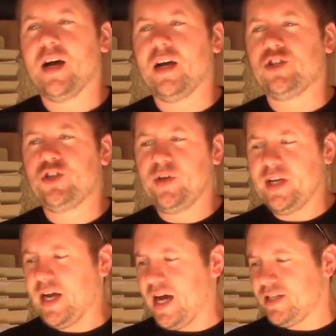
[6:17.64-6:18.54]
shooting
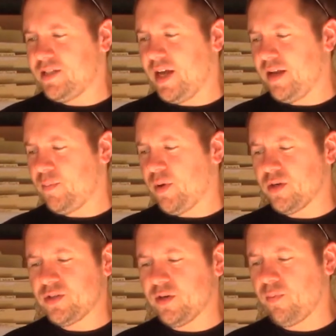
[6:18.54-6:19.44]
content,
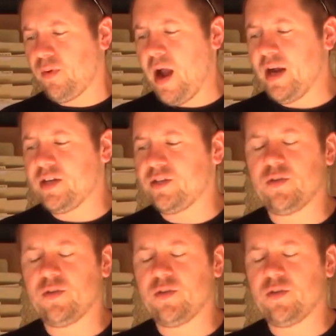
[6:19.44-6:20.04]
personal practice,